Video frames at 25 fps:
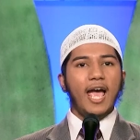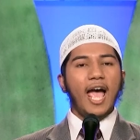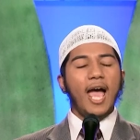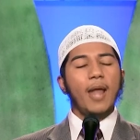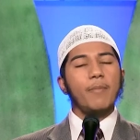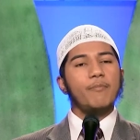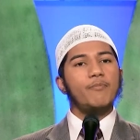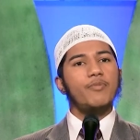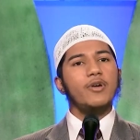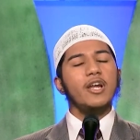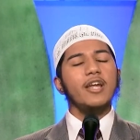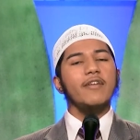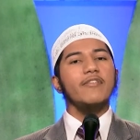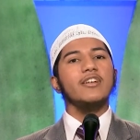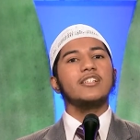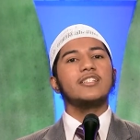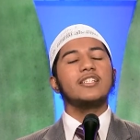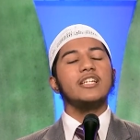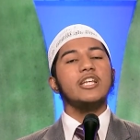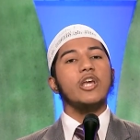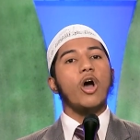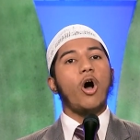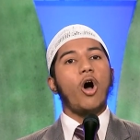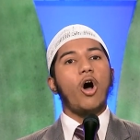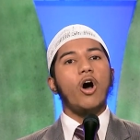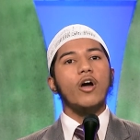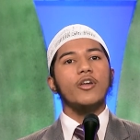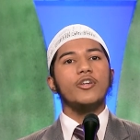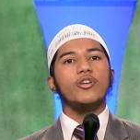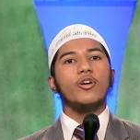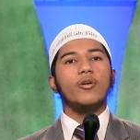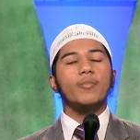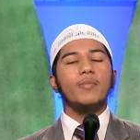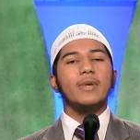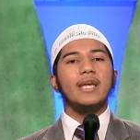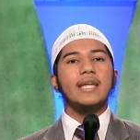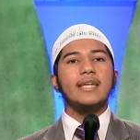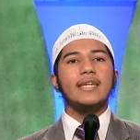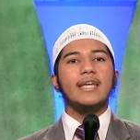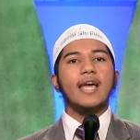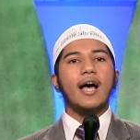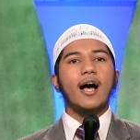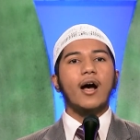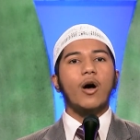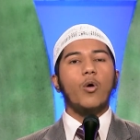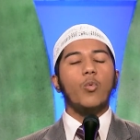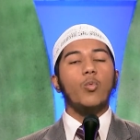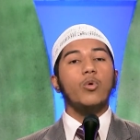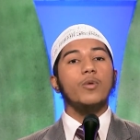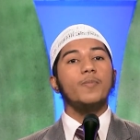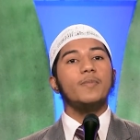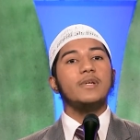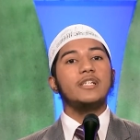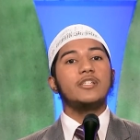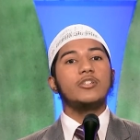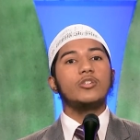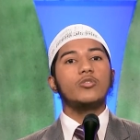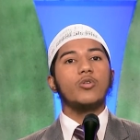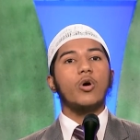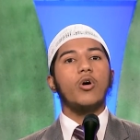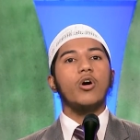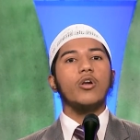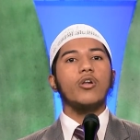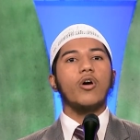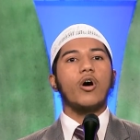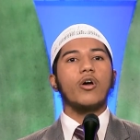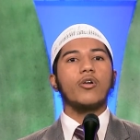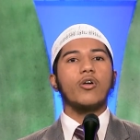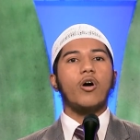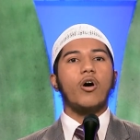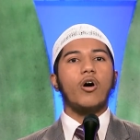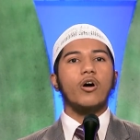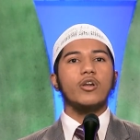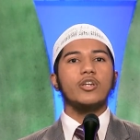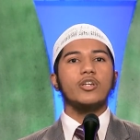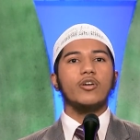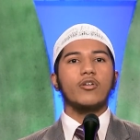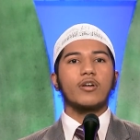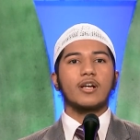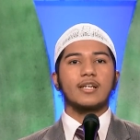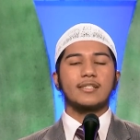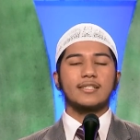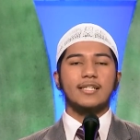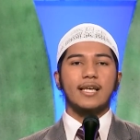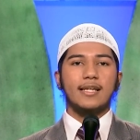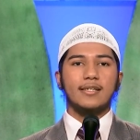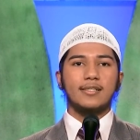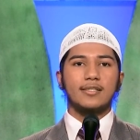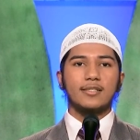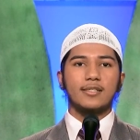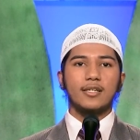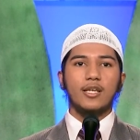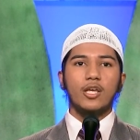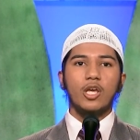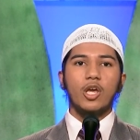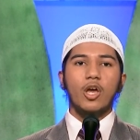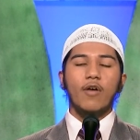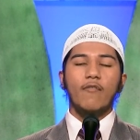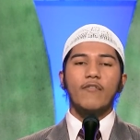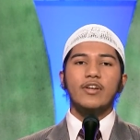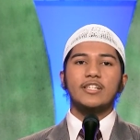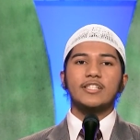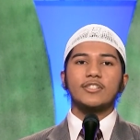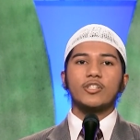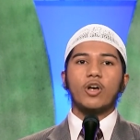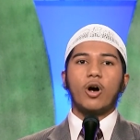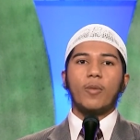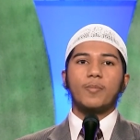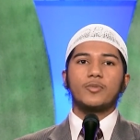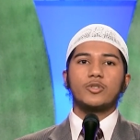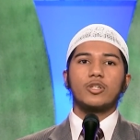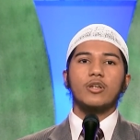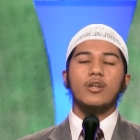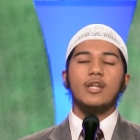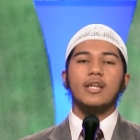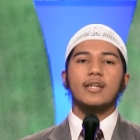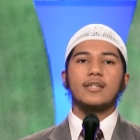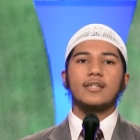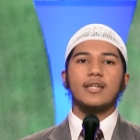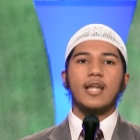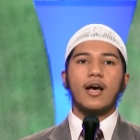And previously, audio media would be stored on audio cassettes, which is obsolete